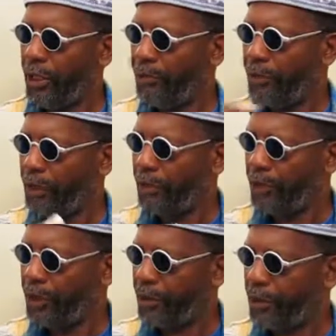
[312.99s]
And they can
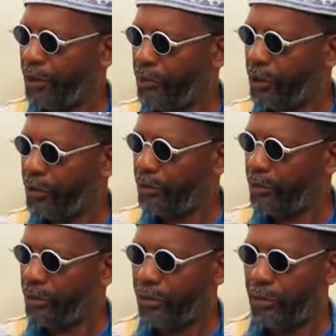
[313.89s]
make the, and we can
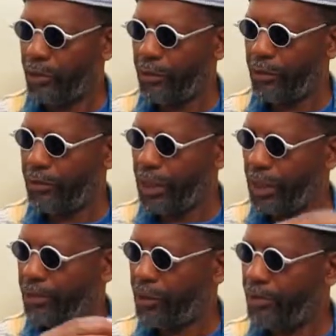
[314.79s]
cure our own high
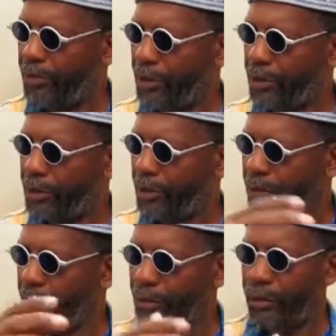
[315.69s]
blood pressure and,
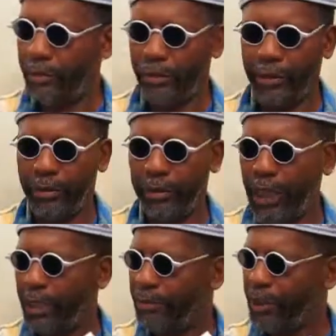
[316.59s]
and, and, and
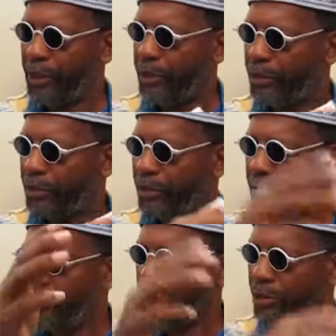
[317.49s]
diabetes and
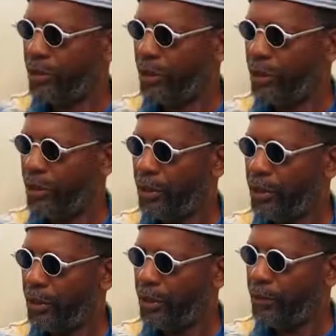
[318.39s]
seizures.
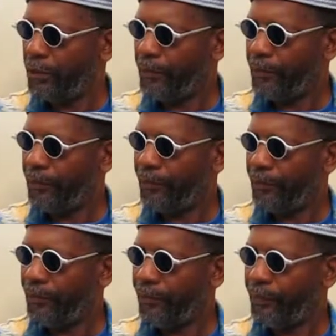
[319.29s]

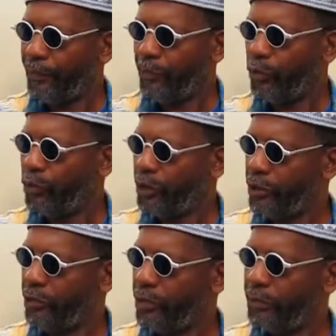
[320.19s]
Mm-hmm. But we
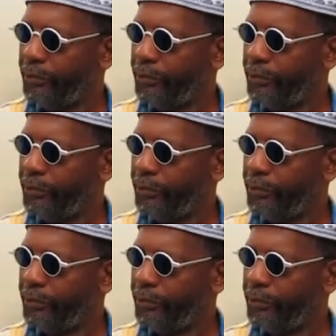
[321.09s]
do it?